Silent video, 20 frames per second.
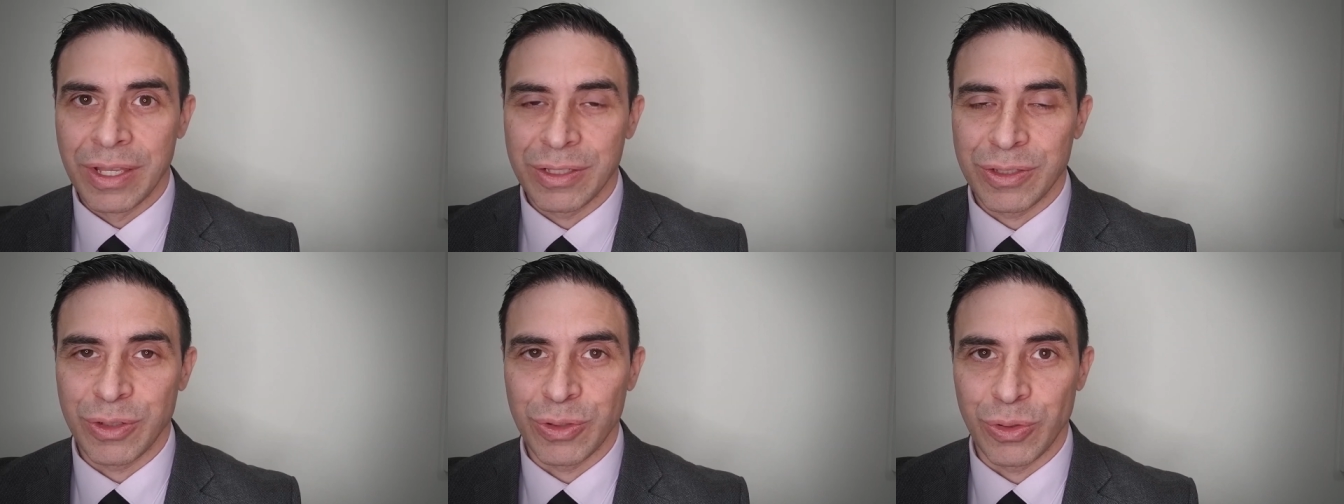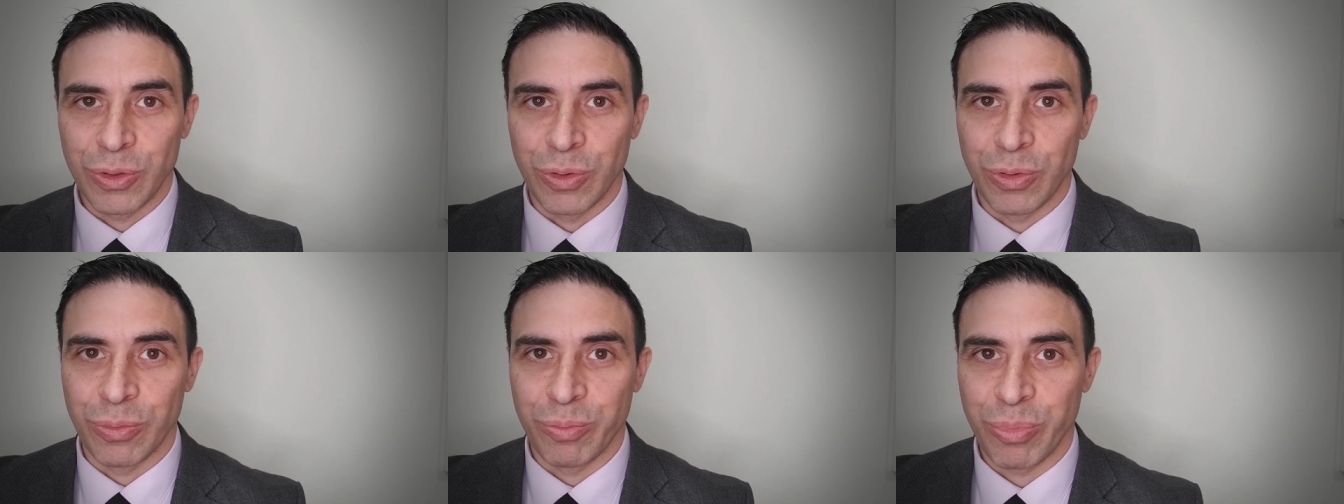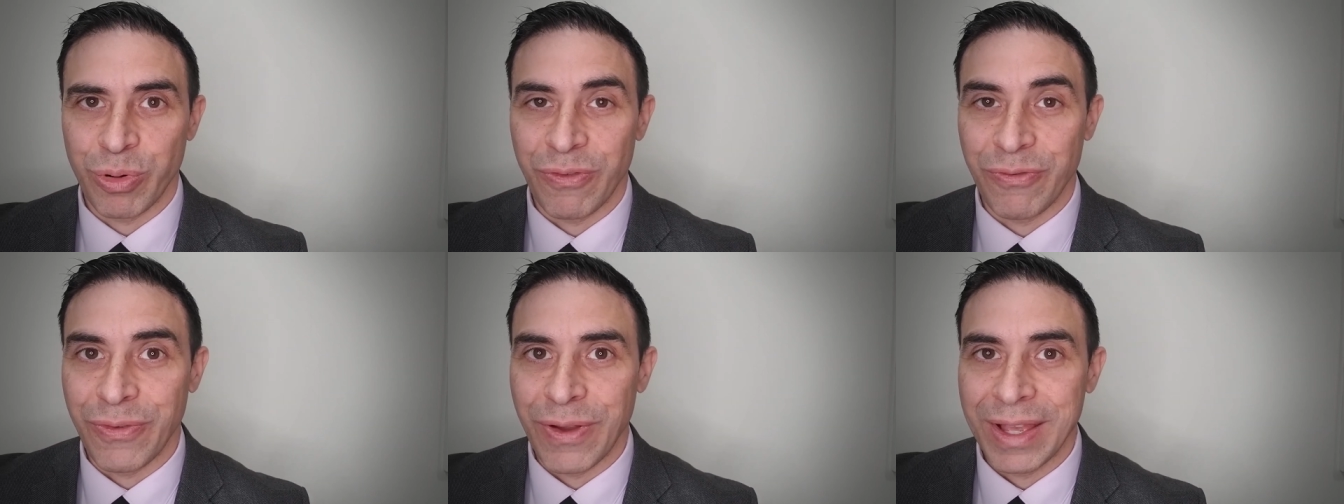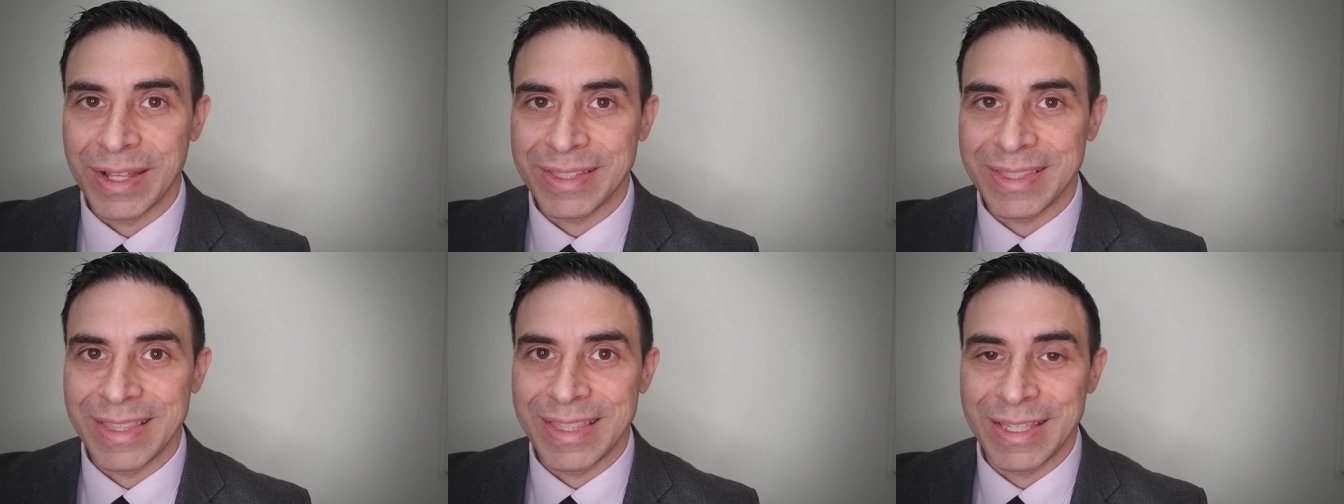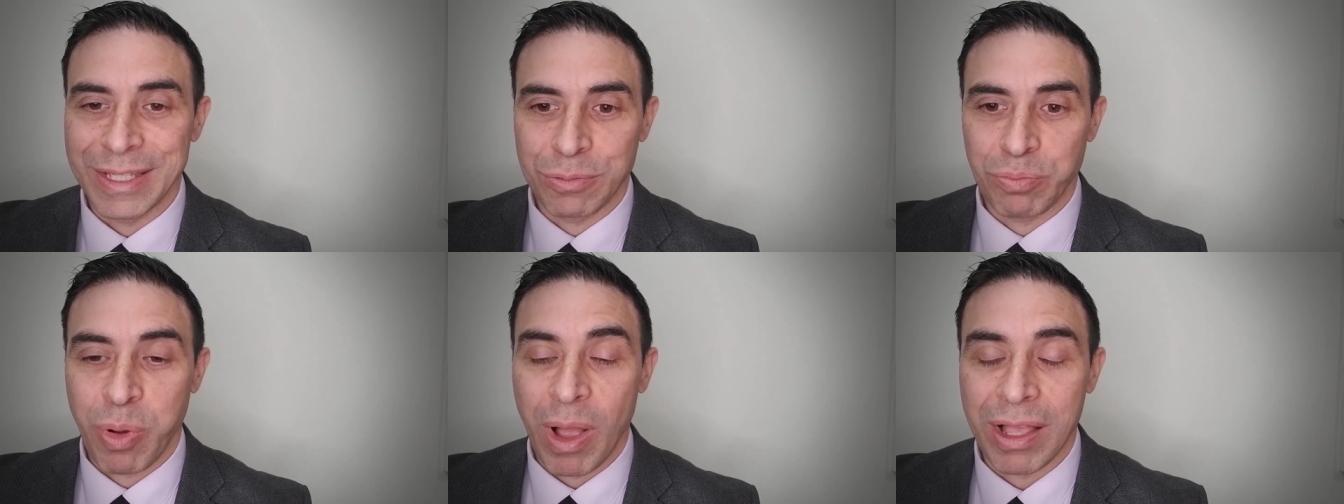to prevent
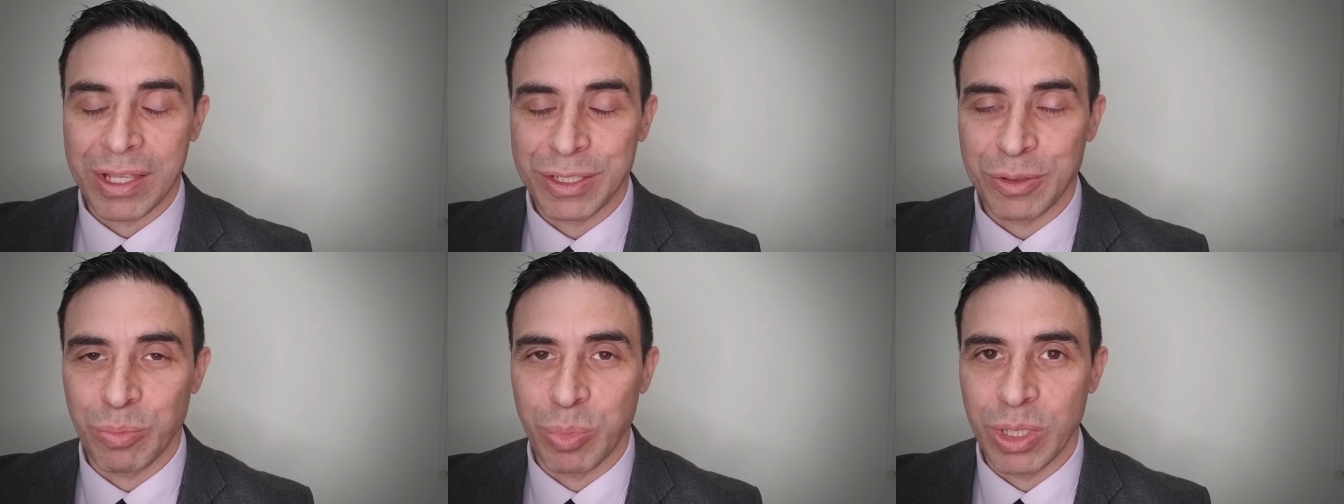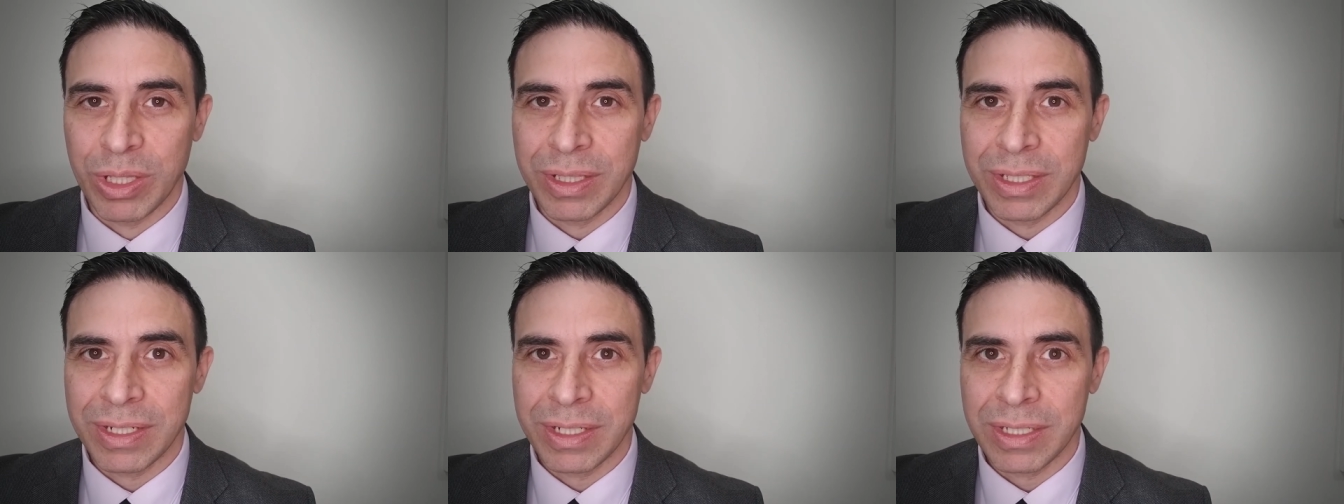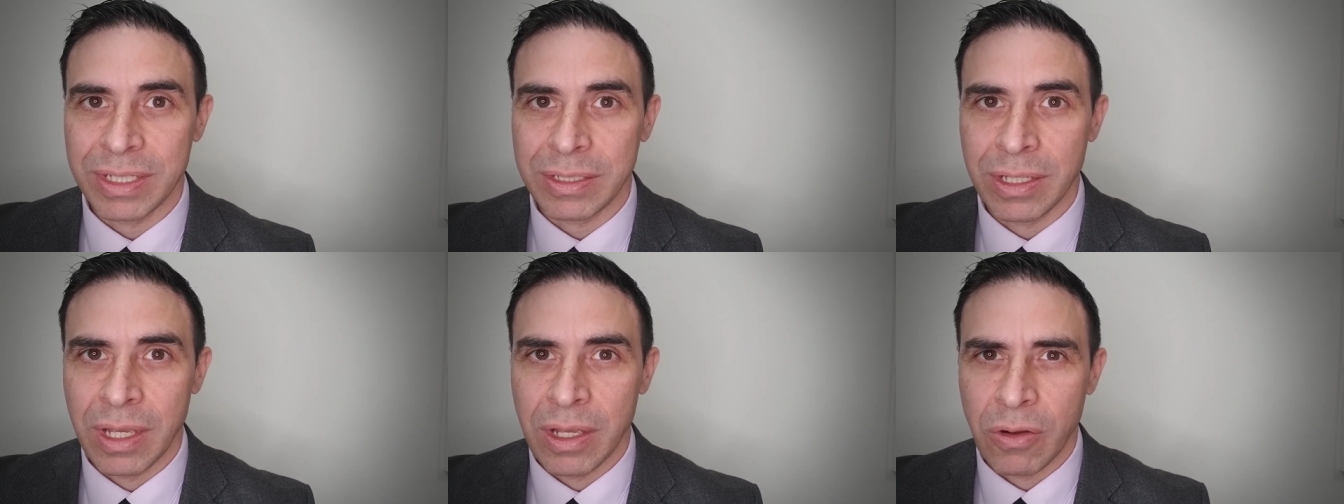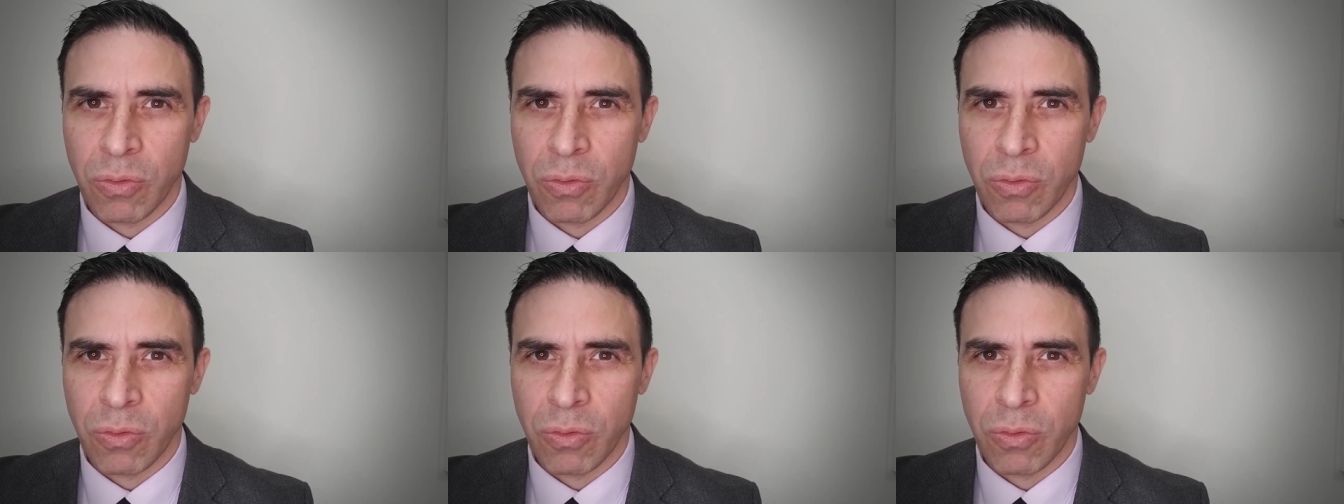these possibilities?